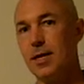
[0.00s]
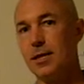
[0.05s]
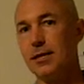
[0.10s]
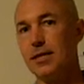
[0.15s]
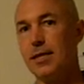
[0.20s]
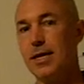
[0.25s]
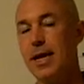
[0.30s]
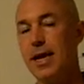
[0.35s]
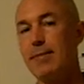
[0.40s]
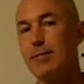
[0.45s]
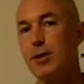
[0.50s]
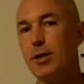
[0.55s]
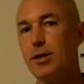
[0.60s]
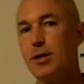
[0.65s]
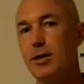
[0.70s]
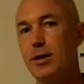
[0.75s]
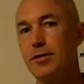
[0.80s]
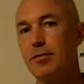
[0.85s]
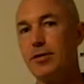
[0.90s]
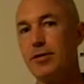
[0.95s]
Today I'm going to
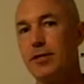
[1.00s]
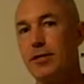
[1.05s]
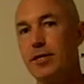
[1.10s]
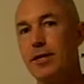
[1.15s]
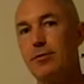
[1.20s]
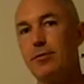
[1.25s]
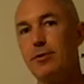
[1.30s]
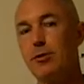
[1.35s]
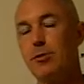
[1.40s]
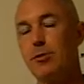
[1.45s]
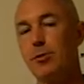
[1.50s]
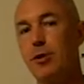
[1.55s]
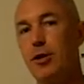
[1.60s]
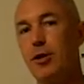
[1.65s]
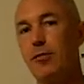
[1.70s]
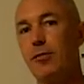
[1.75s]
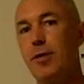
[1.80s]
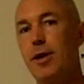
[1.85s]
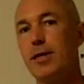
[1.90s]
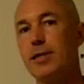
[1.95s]
cover the difference
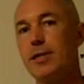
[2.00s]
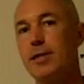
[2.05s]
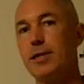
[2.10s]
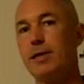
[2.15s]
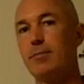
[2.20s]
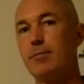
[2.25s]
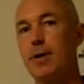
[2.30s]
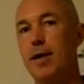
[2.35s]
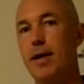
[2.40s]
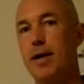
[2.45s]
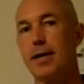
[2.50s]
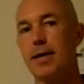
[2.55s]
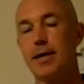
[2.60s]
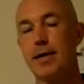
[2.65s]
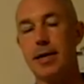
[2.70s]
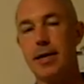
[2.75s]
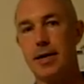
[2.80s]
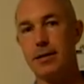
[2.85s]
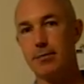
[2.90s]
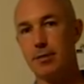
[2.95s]
between renting and buying,
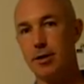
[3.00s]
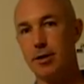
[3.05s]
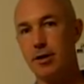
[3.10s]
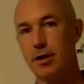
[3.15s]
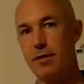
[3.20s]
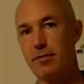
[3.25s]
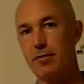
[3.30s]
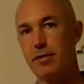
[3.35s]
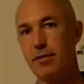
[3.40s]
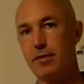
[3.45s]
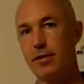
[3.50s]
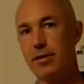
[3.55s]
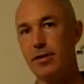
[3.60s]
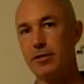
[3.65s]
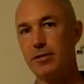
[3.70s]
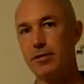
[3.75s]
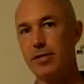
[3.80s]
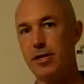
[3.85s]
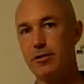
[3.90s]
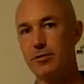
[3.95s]
and I'm going to cover it in
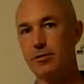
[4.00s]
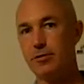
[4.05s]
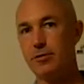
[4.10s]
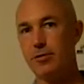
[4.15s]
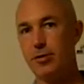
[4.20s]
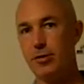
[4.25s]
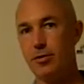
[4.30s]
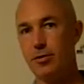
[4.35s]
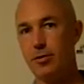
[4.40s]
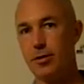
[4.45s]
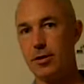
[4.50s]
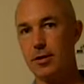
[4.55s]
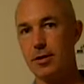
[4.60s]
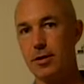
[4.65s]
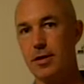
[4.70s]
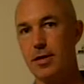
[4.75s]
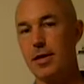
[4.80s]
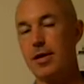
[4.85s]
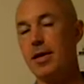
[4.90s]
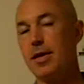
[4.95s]
central New York.
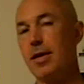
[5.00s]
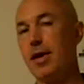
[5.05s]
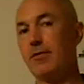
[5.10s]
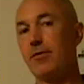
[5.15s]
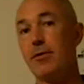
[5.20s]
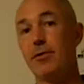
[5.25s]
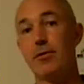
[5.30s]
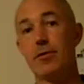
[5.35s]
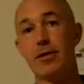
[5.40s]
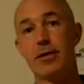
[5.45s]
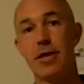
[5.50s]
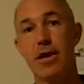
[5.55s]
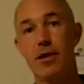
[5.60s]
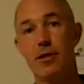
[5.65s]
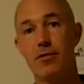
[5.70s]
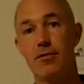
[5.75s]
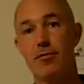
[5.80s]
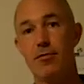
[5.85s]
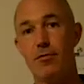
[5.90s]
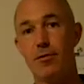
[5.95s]
If we were in
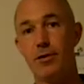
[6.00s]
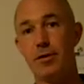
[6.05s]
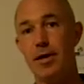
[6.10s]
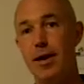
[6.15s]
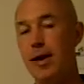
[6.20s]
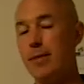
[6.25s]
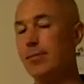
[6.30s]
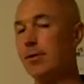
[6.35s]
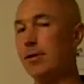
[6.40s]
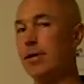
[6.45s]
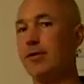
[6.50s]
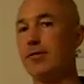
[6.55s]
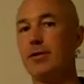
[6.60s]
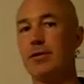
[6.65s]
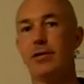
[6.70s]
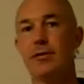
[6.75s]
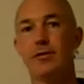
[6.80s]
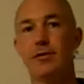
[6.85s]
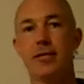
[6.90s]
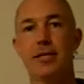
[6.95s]
California, I'd be giving
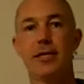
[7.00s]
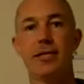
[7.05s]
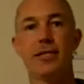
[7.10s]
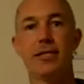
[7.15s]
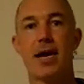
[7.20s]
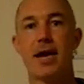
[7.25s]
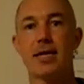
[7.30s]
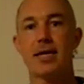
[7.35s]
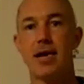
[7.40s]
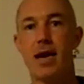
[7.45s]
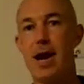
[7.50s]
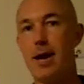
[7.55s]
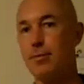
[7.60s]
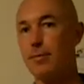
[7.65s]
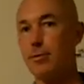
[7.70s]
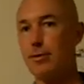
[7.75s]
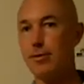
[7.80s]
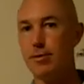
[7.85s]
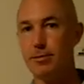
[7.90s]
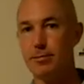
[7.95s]
you the exact
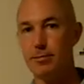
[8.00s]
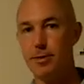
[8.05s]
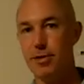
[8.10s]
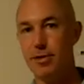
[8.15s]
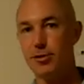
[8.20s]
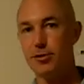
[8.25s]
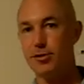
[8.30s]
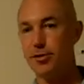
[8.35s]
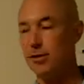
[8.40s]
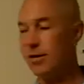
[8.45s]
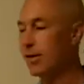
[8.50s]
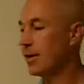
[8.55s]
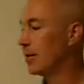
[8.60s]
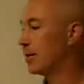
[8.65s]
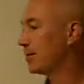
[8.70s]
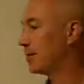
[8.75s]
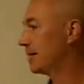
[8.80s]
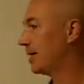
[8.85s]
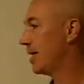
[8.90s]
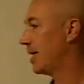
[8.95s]
opposite pitch.
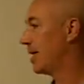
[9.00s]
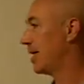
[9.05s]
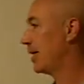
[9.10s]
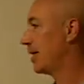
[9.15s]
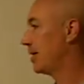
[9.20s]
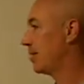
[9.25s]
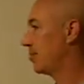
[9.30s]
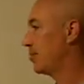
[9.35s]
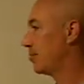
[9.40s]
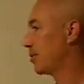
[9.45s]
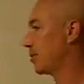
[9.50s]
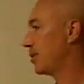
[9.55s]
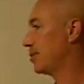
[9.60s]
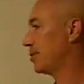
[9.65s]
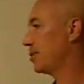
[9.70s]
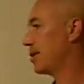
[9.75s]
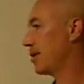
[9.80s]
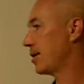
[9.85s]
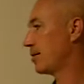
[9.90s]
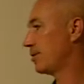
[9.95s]
Today we're going
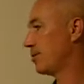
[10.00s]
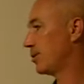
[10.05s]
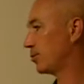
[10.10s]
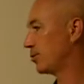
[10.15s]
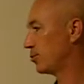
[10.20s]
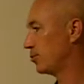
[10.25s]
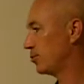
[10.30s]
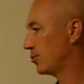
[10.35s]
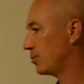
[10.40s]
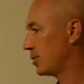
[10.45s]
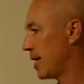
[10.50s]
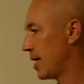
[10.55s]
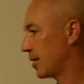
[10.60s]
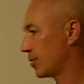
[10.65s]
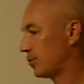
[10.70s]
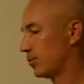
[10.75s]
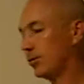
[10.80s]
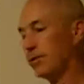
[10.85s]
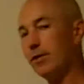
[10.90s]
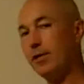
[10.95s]
to talk about school
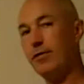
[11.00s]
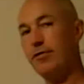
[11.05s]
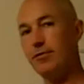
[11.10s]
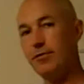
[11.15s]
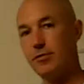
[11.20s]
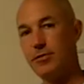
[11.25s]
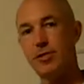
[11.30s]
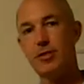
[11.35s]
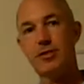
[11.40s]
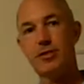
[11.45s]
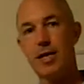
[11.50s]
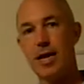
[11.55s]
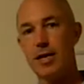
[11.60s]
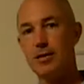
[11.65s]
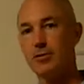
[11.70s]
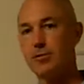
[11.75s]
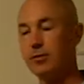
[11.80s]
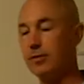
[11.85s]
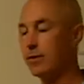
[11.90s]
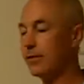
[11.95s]
tax relief, or just
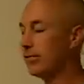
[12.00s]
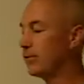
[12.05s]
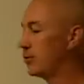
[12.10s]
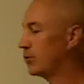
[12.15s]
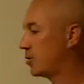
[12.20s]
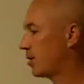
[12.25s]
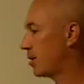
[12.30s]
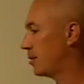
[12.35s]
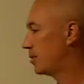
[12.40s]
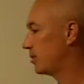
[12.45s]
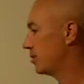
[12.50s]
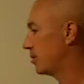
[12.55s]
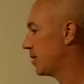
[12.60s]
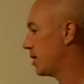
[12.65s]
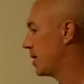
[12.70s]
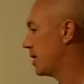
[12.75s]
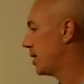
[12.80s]
tax relief in general,